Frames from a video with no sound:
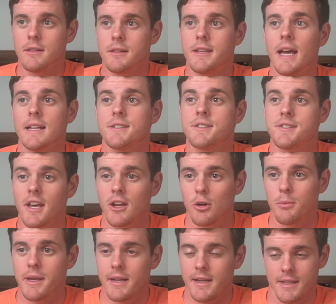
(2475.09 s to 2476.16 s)
Debt
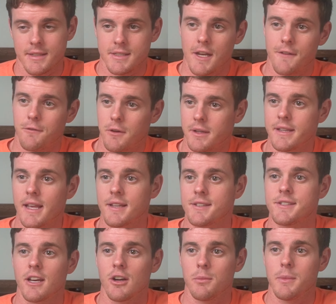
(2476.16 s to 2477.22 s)
settlement is different. Debt
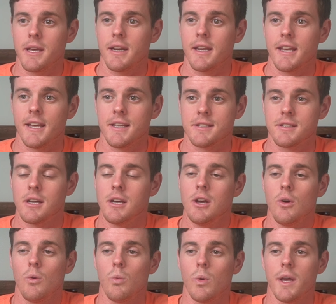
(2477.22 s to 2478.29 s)
settlement is
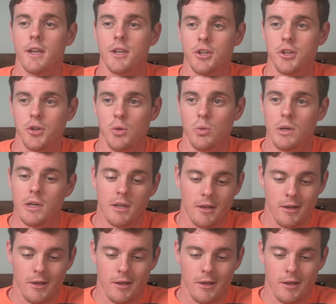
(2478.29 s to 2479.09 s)
when you